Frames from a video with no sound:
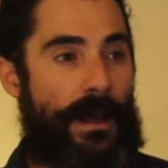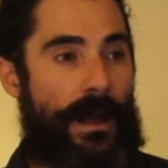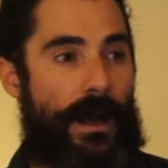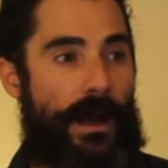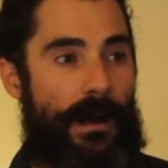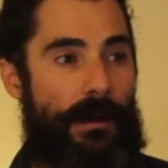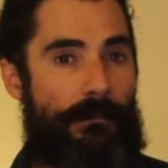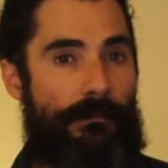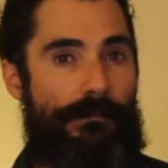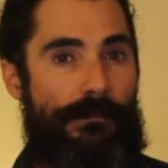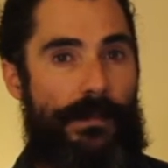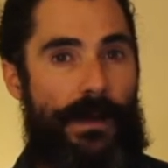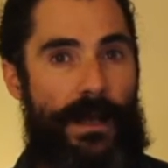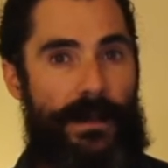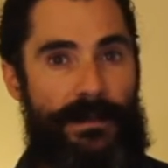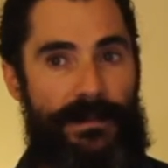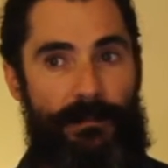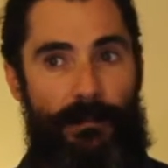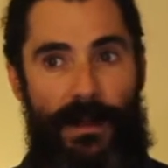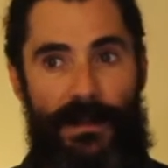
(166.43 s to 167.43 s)
And
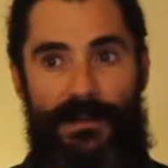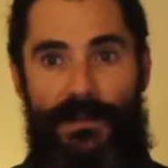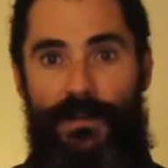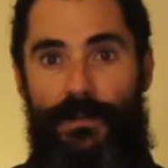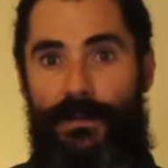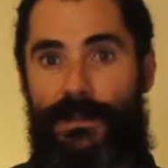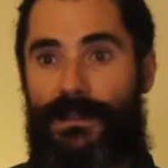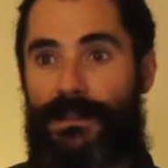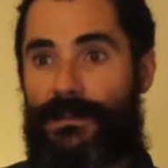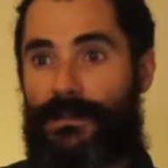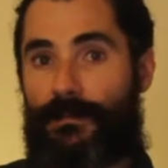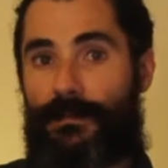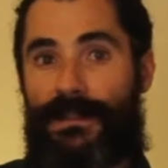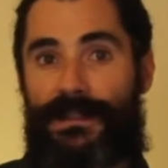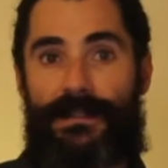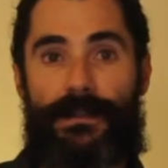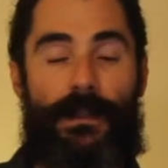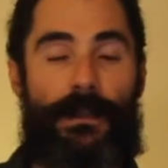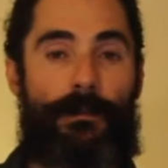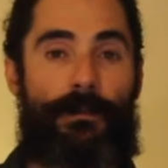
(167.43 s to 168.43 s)
as much as we need to be
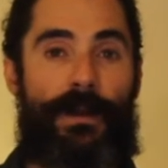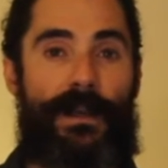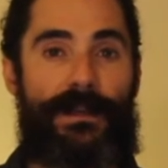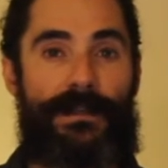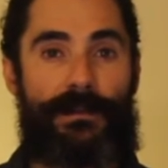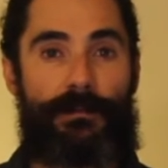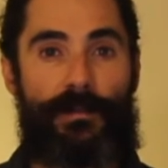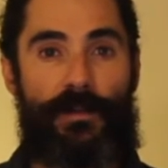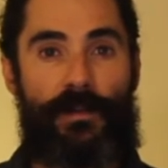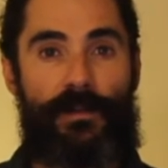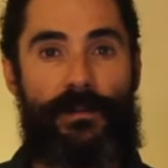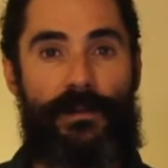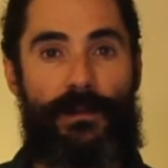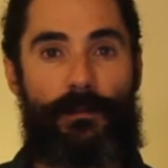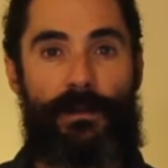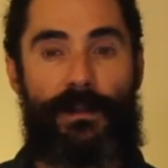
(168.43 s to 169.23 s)
celebrating beauty,